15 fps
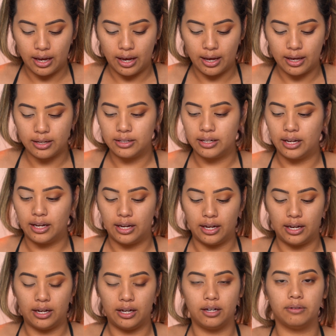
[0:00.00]
as
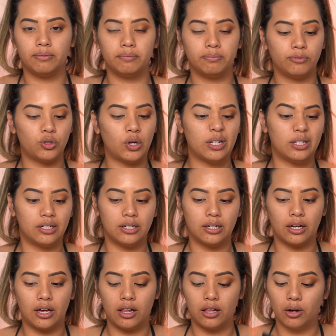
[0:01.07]
a
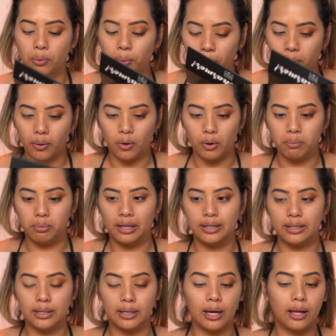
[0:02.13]
transition color or
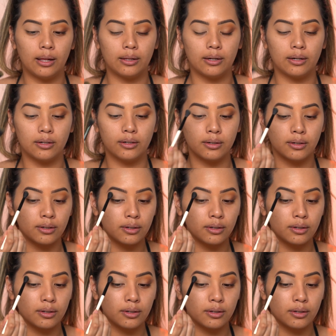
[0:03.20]
blending color.